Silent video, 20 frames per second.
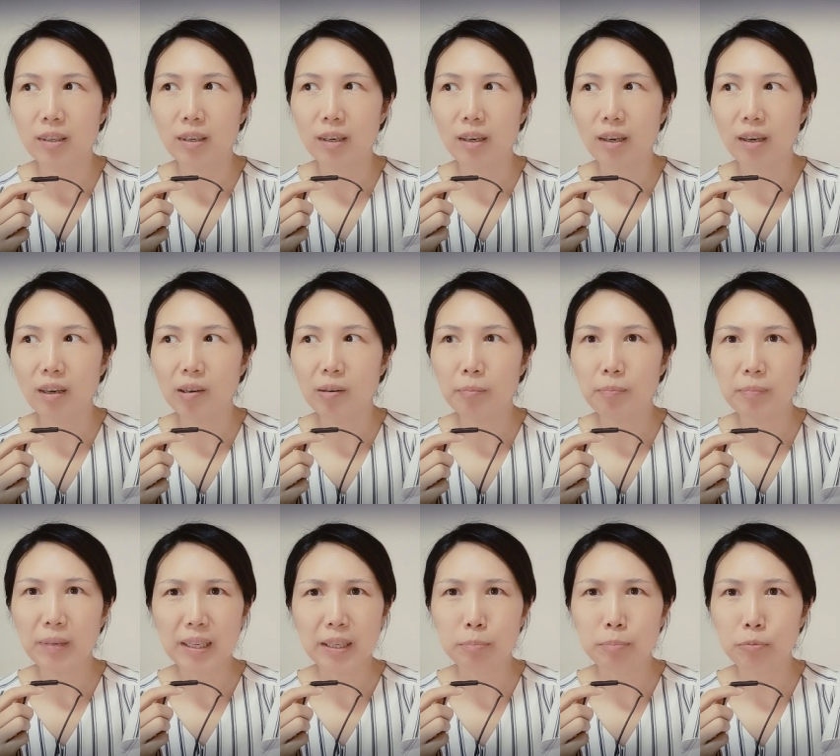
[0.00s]
um,
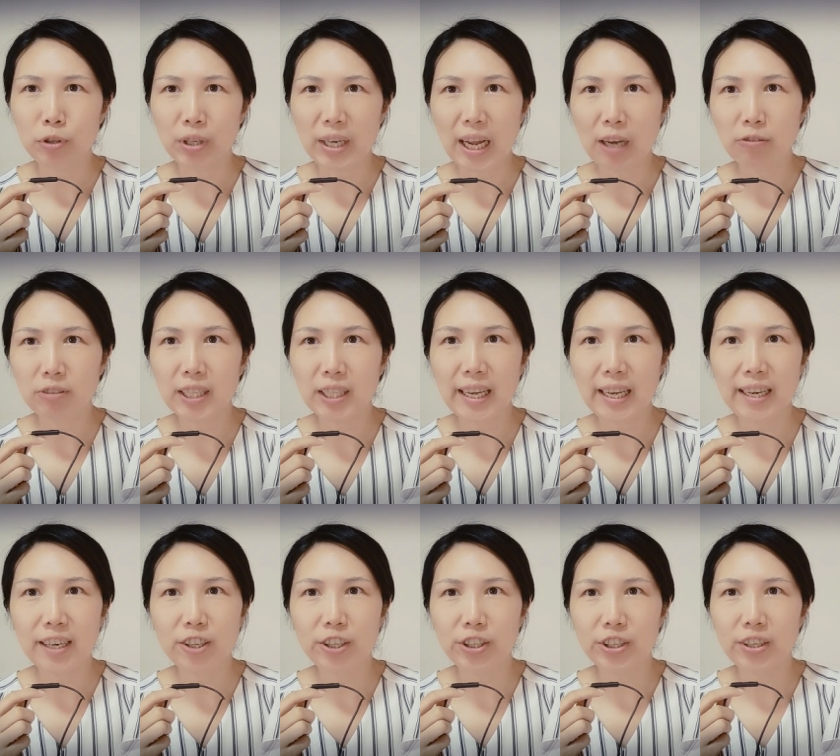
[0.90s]
like
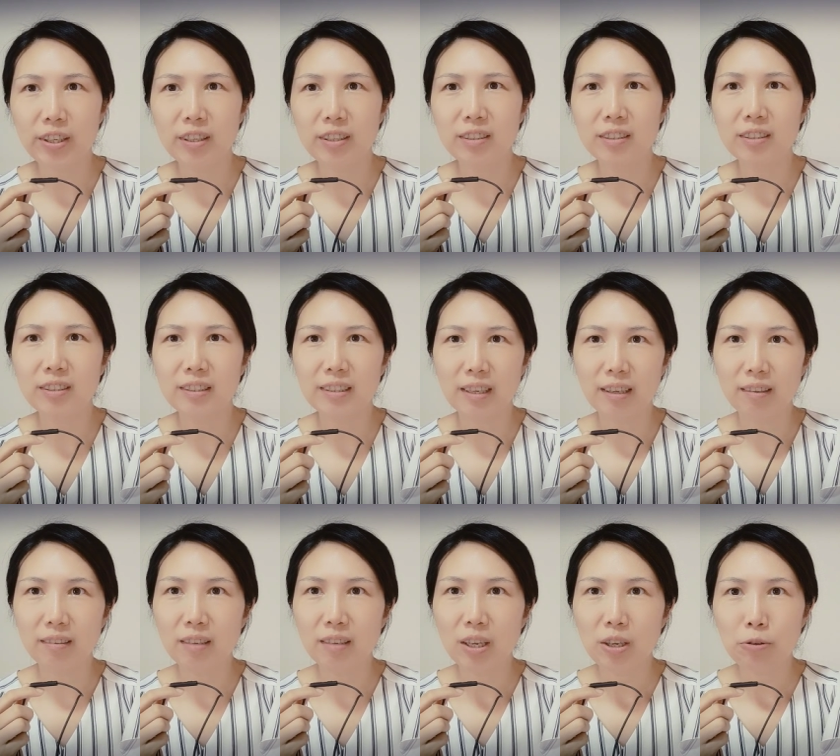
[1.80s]
pronunciations
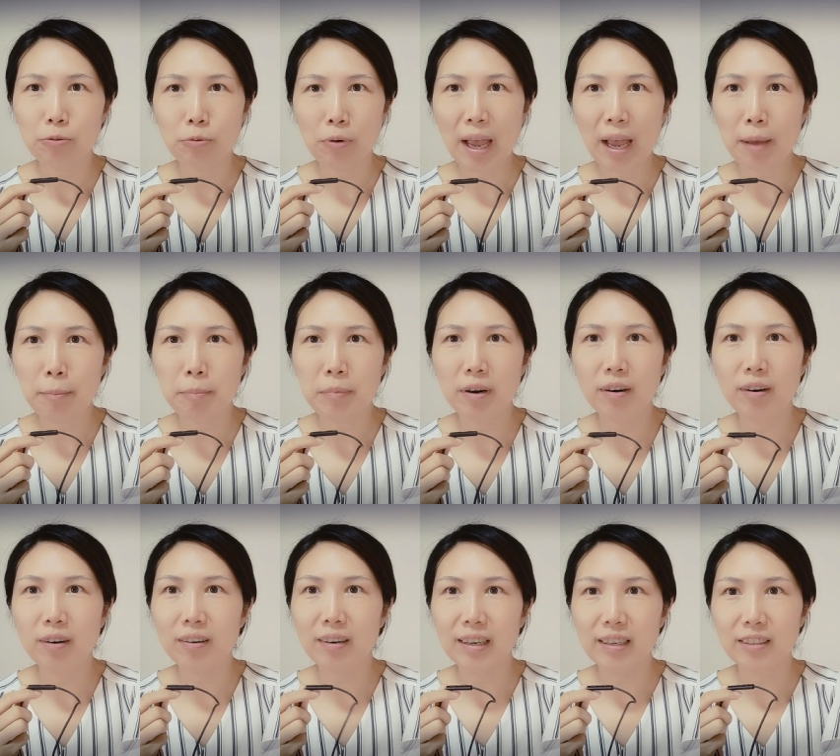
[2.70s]
and
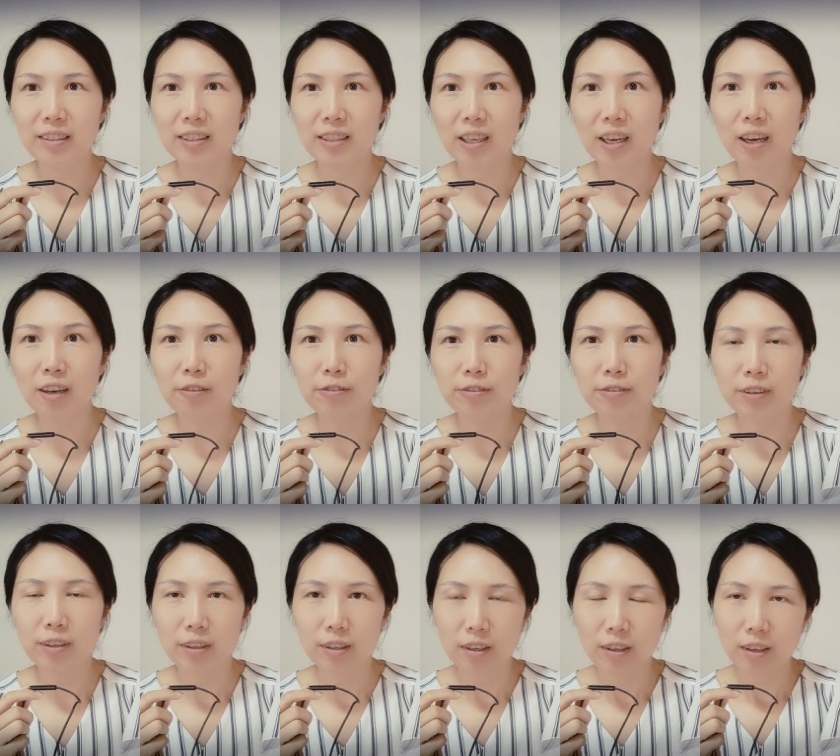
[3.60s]
grammar and stuff.
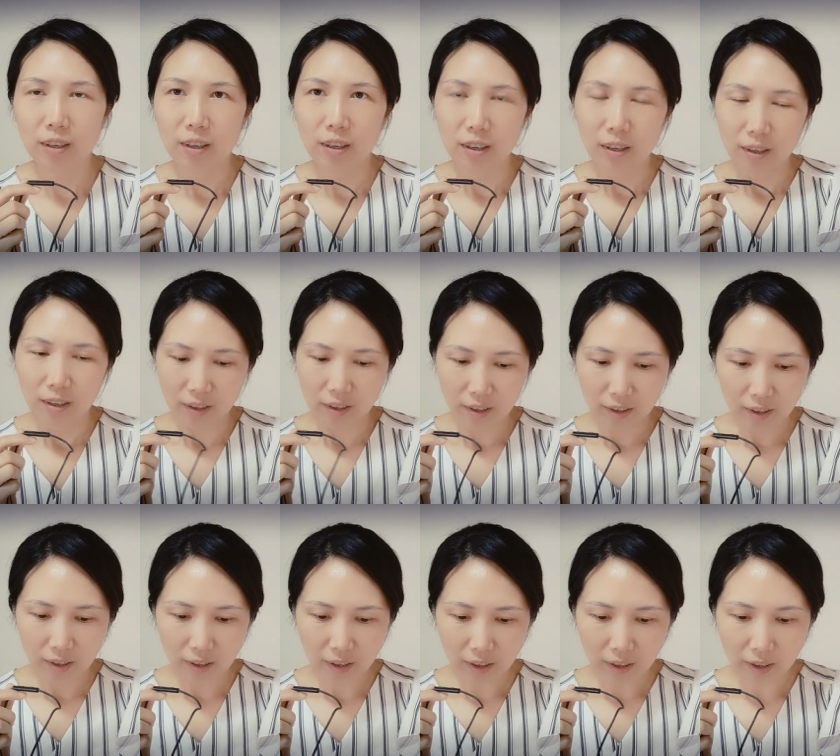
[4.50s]

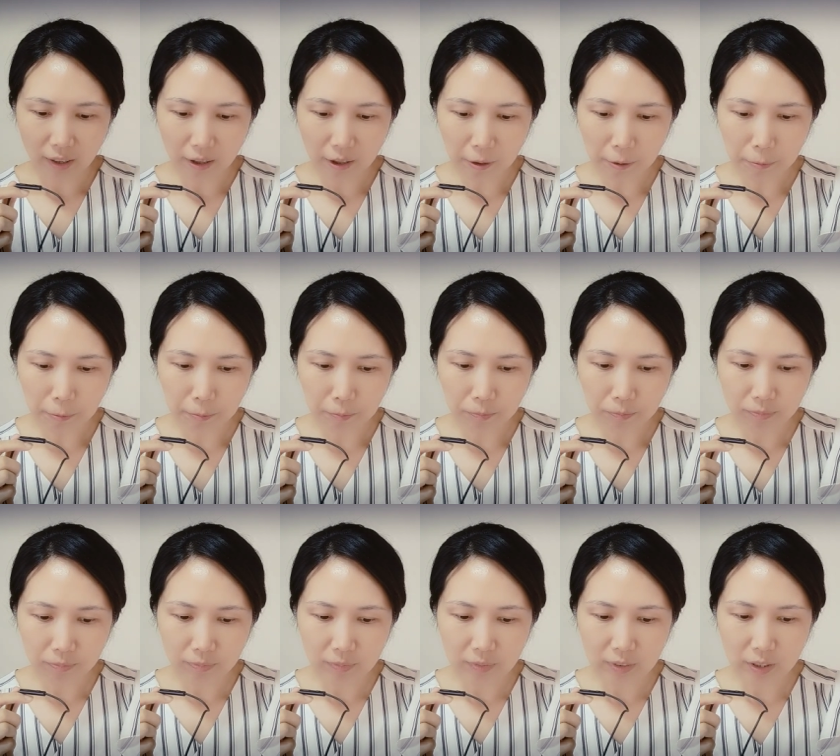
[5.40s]
Um,
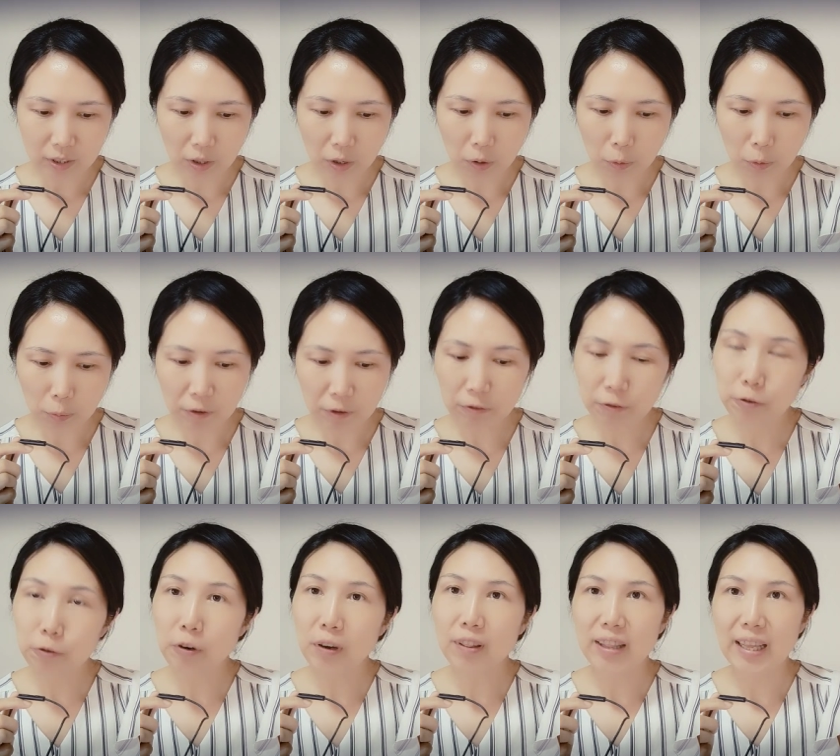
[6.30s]
so
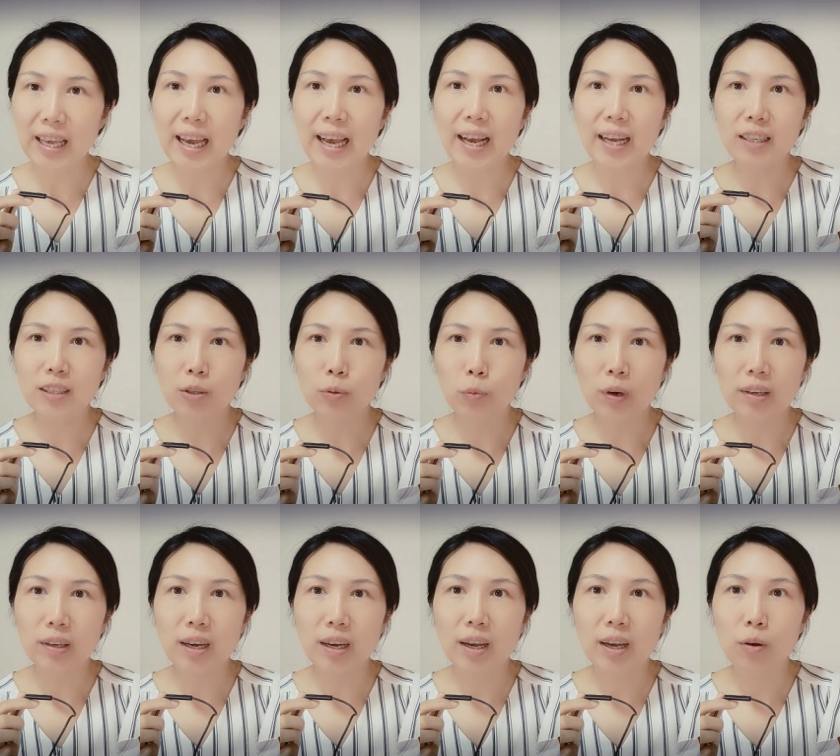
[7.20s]
before that,
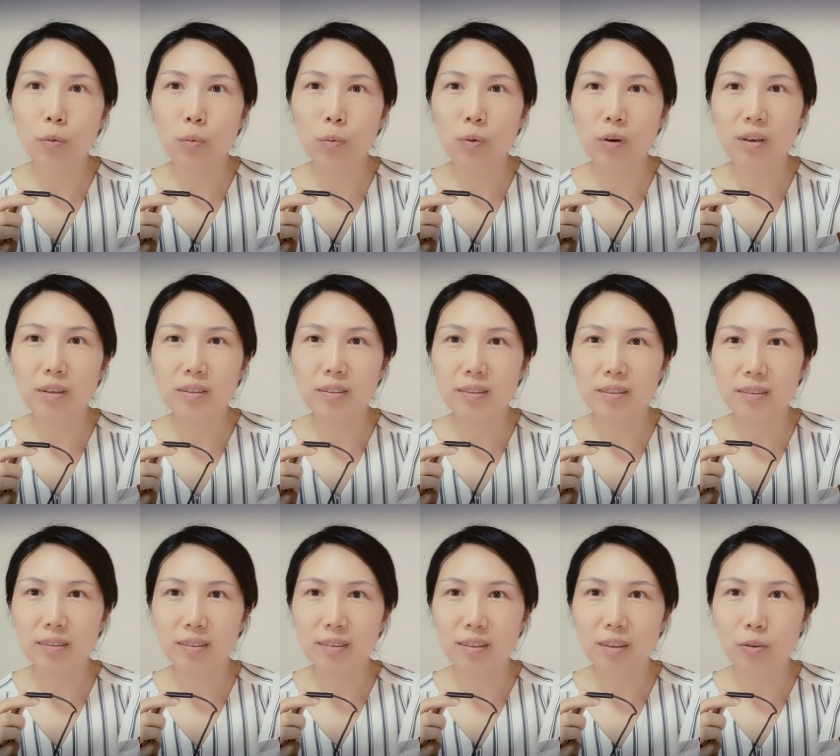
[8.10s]
when I was
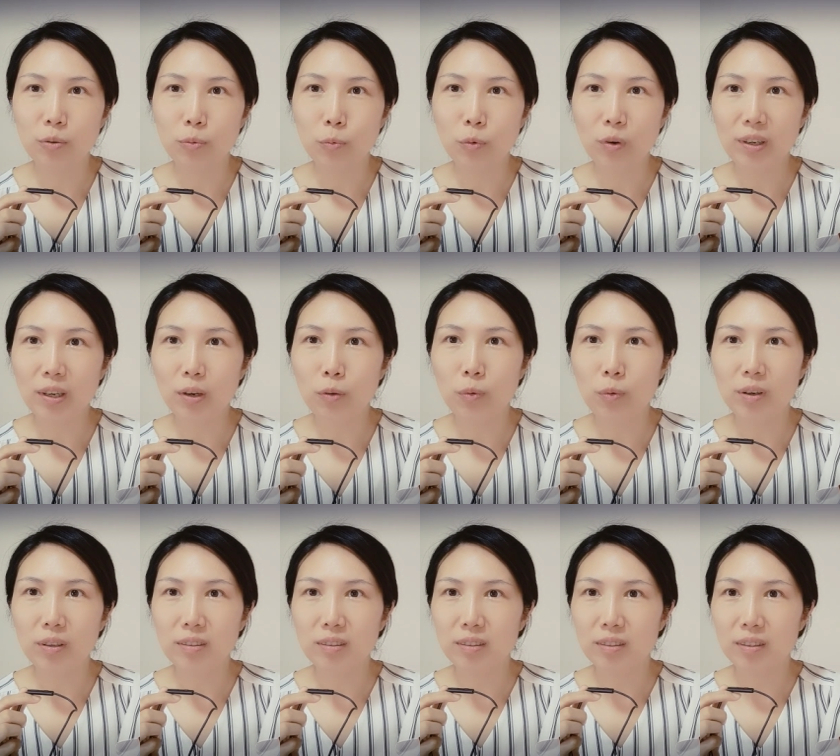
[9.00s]
when I
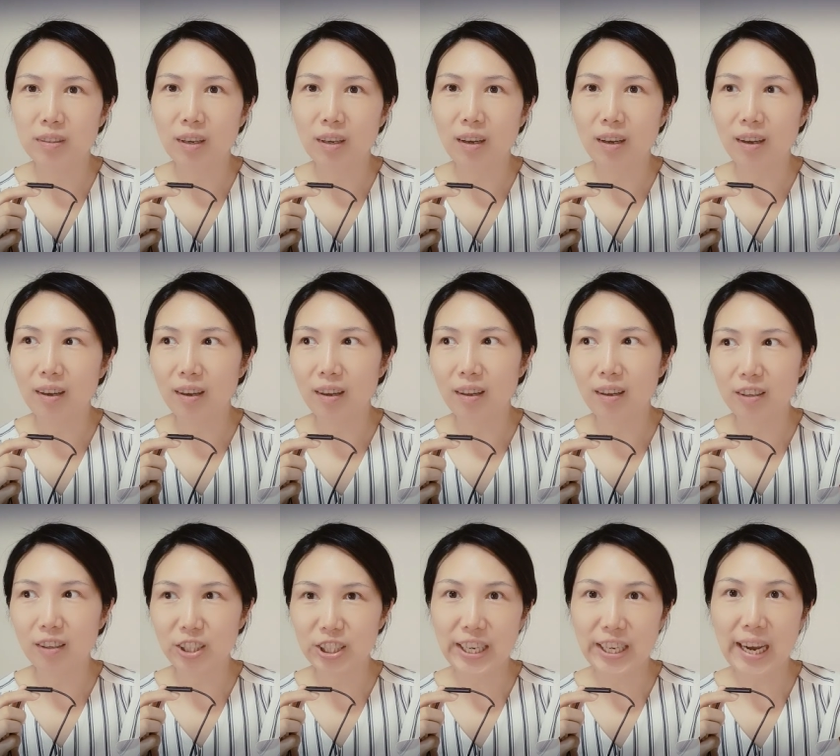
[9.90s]
was uh,
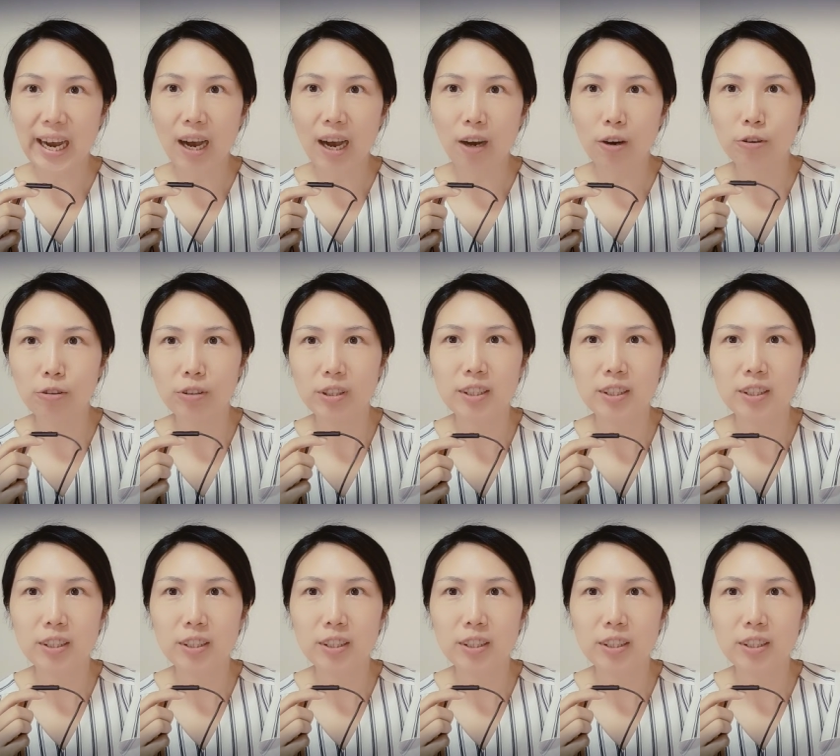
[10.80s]
a child,